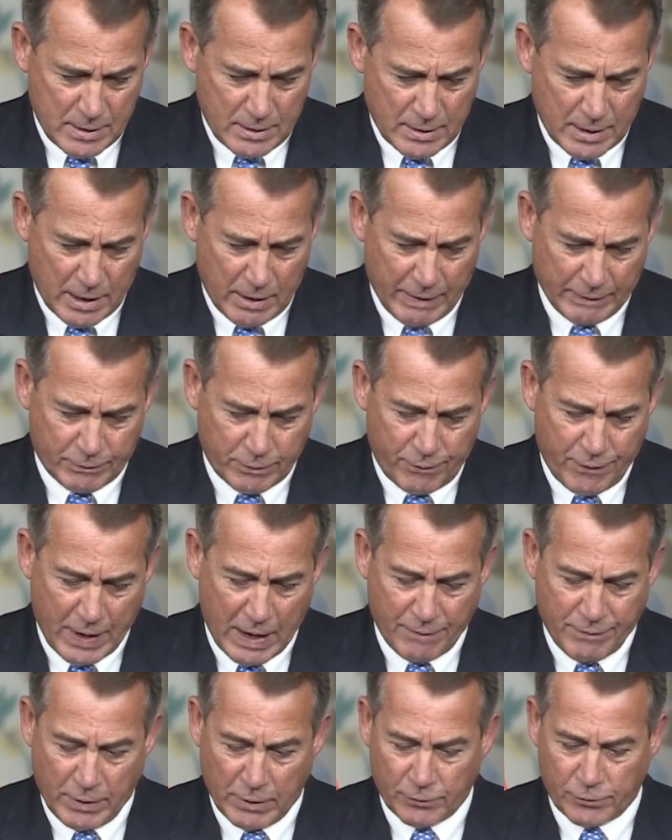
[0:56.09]
Now, after
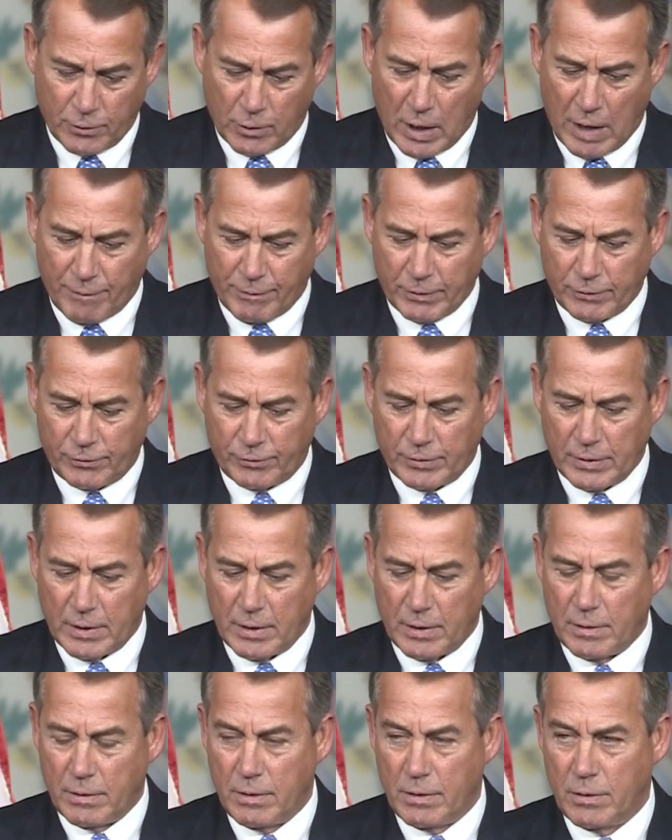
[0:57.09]
5 years in office,
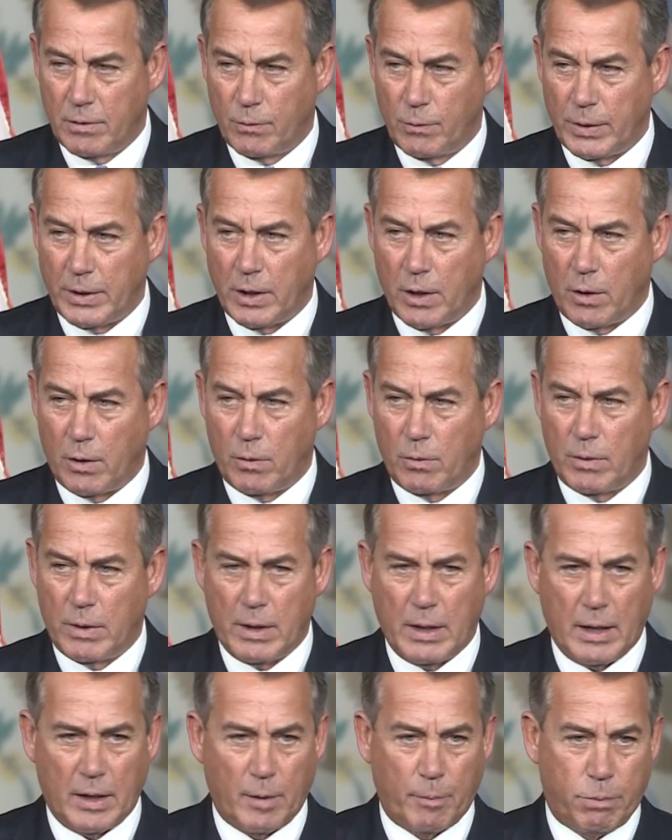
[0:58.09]
we know
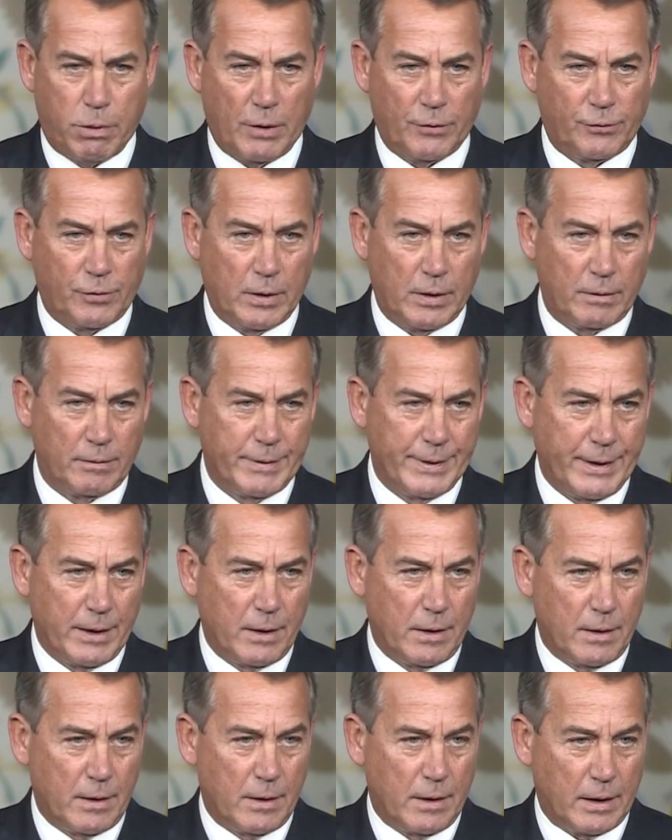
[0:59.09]
how the president
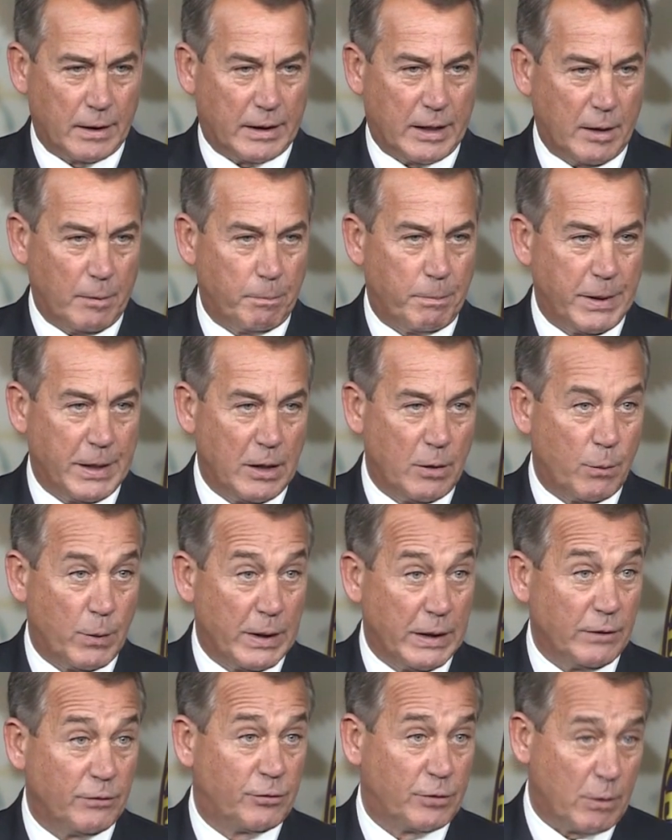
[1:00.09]
can be
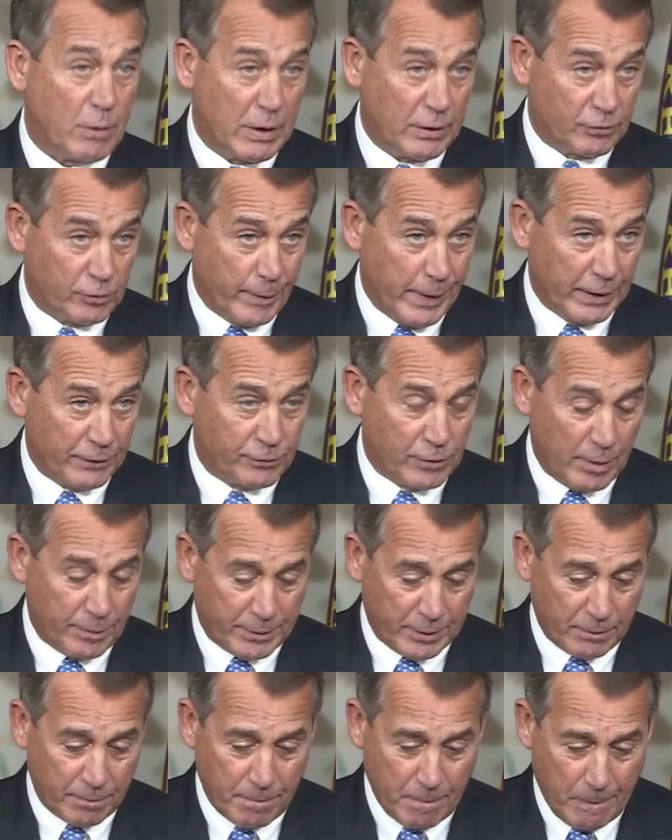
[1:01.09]
when he's serious about
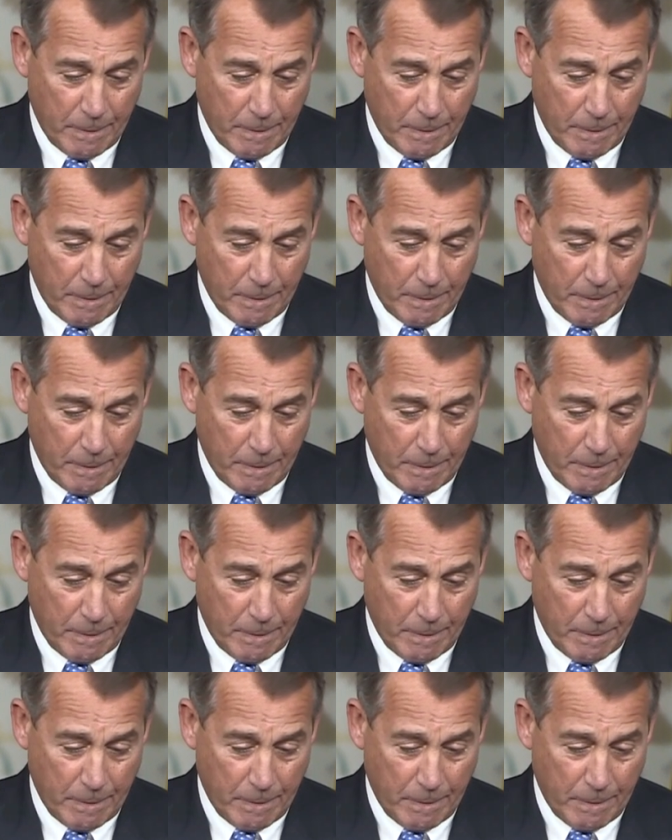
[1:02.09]
something.